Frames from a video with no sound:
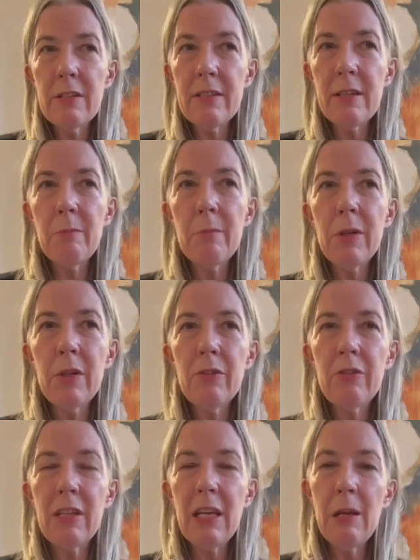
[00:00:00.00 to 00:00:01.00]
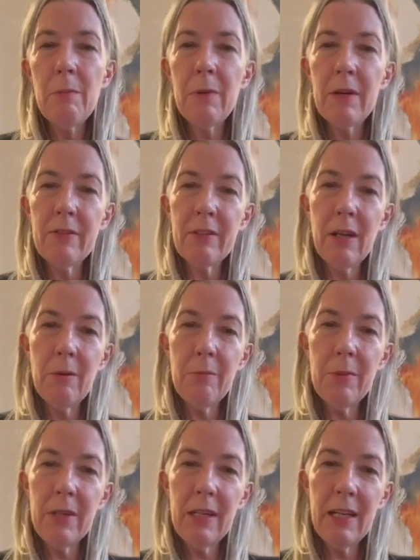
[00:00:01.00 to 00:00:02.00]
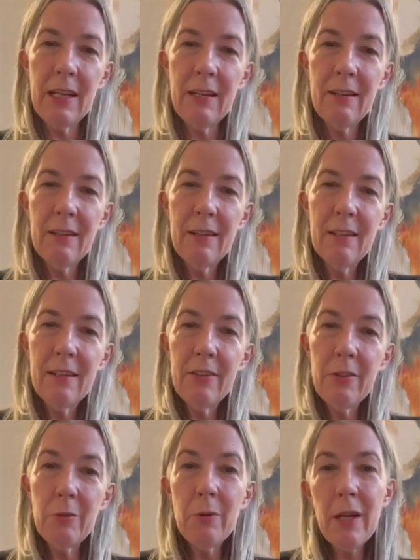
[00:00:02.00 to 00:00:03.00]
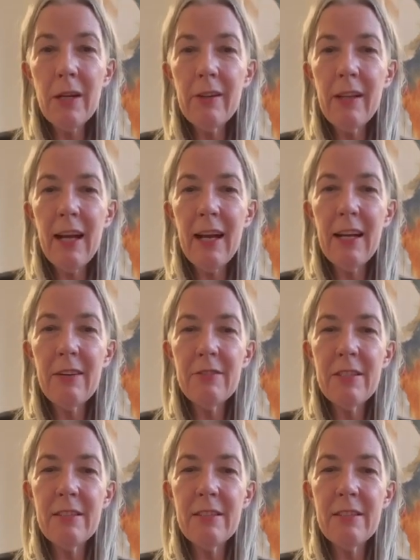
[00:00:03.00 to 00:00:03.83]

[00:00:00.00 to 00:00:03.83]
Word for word: symbols to keep us company through our lives.